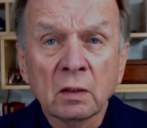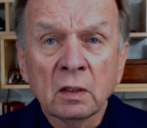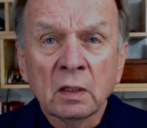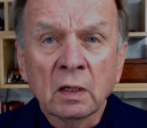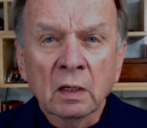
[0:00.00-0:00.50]

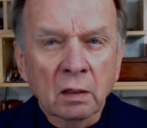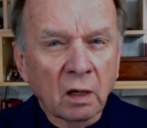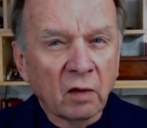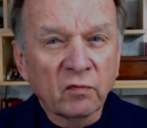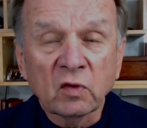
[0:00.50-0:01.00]
loves
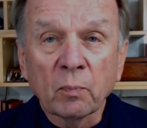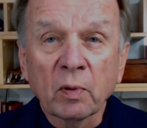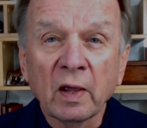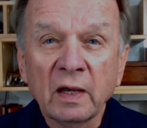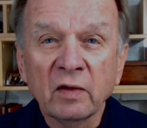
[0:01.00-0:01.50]
to play
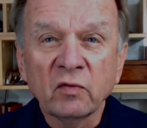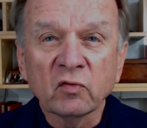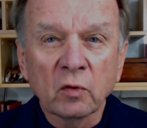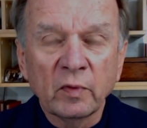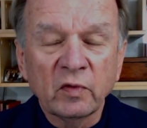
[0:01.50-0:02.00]

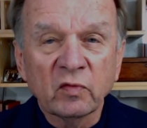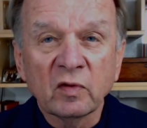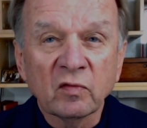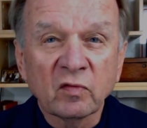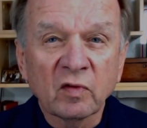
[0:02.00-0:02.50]
instruments and
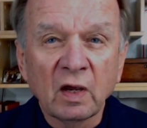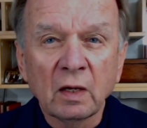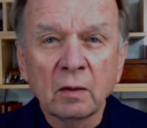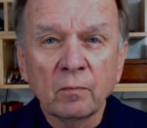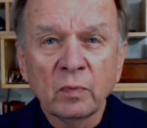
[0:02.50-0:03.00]
sing,
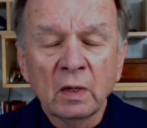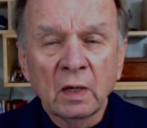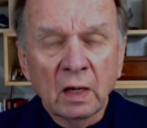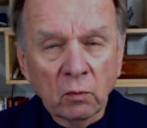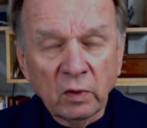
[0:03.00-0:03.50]

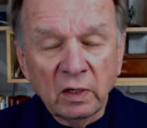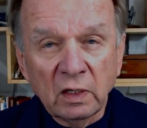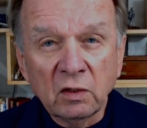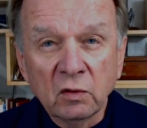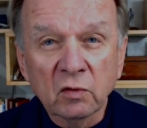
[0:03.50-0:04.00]
and we need
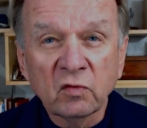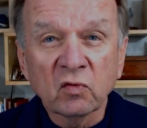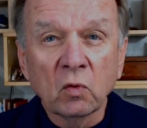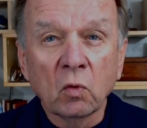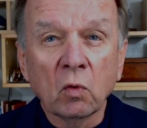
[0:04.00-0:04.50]
good
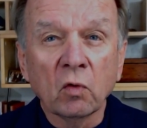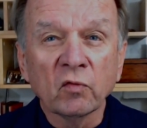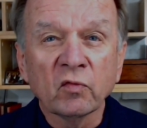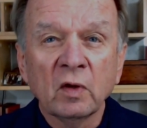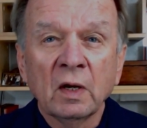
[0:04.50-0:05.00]
schools,
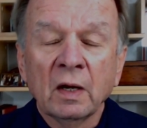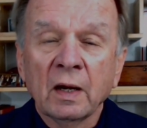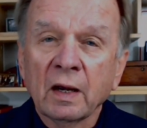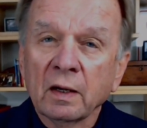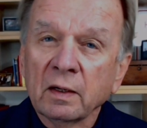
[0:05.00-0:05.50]

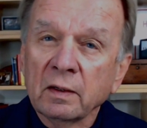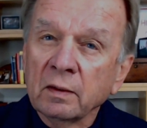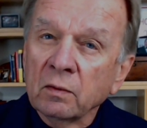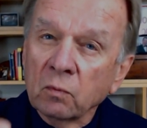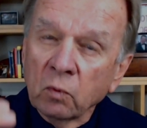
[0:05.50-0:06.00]
and
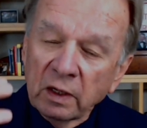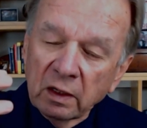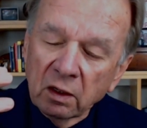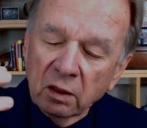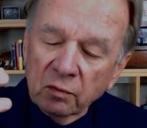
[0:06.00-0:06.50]
we
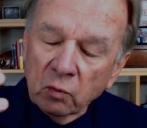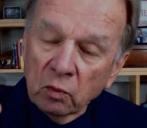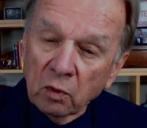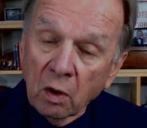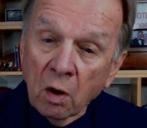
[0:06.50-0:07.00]
know
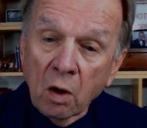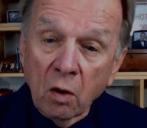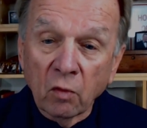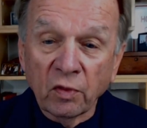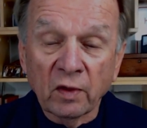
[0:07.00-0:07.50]
all
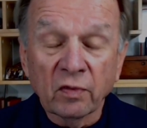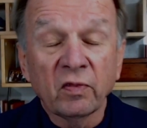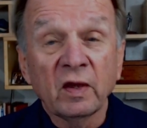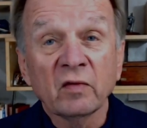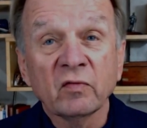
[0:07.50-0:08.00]
the
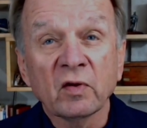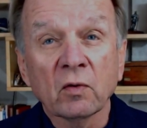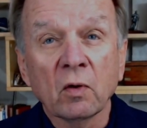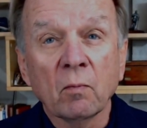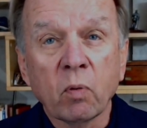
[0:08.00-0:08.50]
things that are
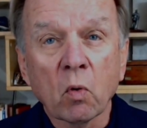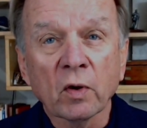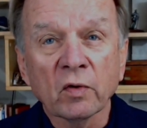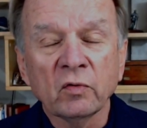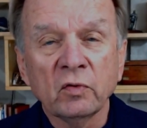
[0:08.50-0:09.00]

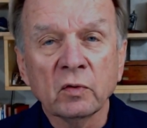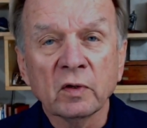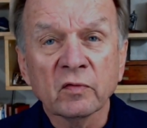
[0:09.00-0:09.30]
important to us.